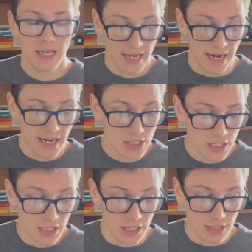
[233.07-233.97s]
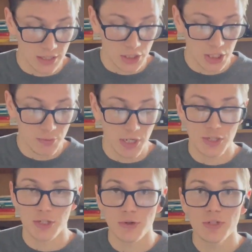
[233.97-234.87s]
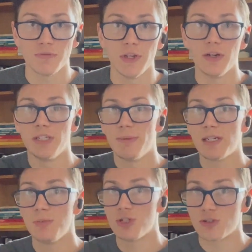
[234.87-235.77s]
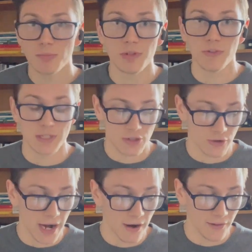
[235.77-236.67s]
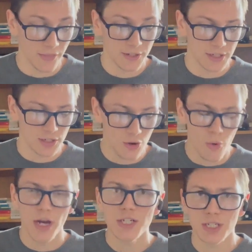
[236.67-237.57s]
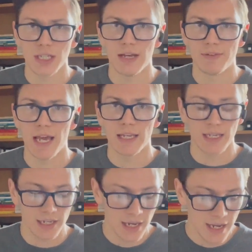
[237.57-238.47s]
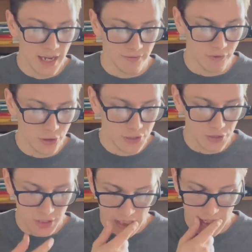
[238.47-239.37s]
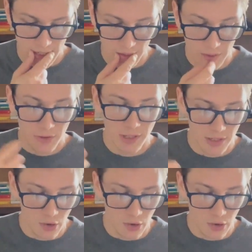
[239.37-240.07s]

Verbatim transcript: And actually, the, the judgment is so severe, he's about to be stripped of his crown that there's this question left hanging in verse 13. Literally, the